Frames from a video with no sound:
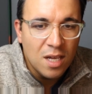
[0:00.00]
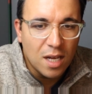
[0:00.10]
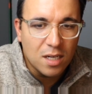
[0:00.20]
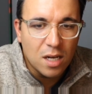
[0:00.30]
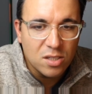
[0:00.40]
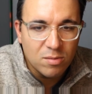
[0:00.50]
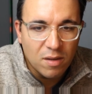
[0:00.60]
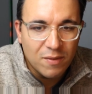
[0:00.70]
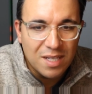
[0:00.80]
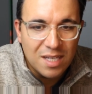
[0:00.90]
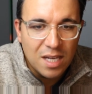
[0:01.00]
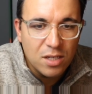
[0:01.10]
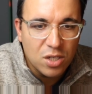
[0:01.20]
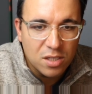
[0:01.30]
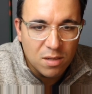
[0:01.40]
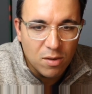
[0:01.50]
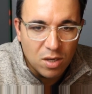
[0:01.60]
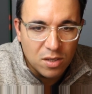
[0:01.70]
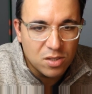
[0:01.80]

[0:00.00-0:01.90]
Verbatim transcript: and customs of indigenous communities.